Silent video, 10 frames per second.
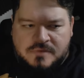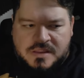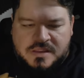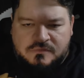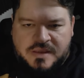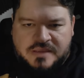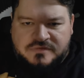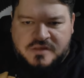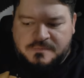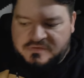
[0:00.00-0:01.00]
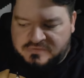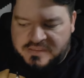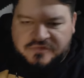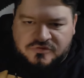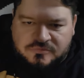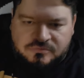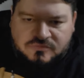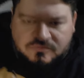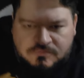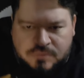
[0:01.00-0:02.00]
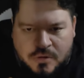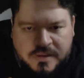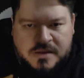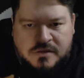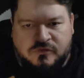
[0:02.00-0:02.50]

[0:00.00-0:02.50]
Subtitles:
When he wakes up, his legs are broken